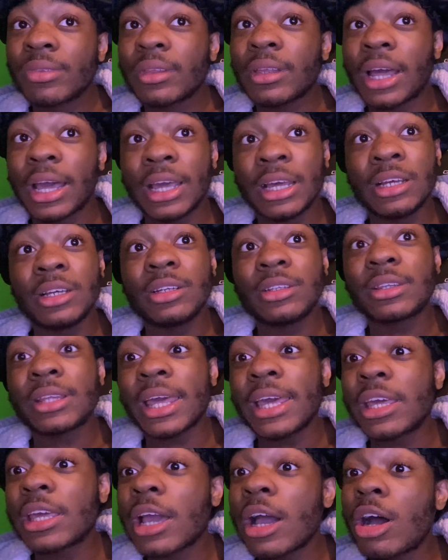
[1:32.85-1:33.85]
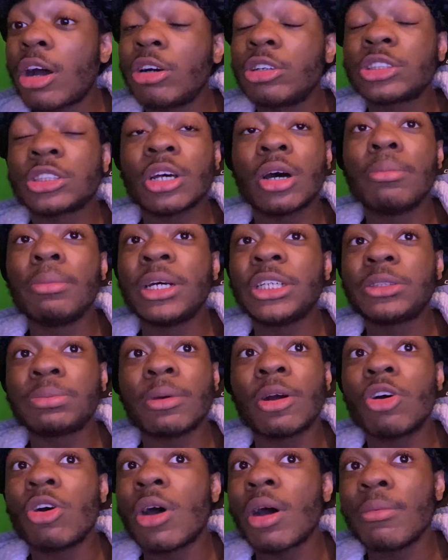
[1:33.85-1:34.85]
Like, thank y'all so much,
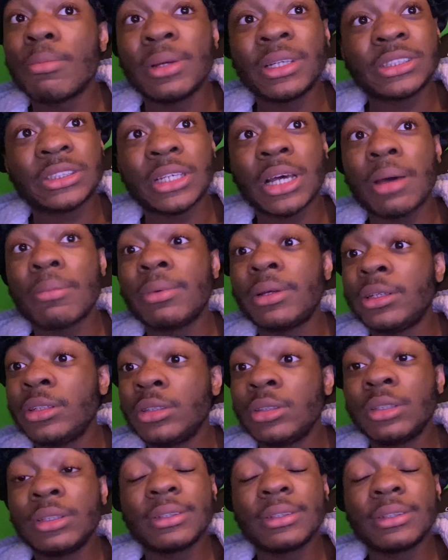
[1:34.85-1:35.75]
bro, I've been subbing.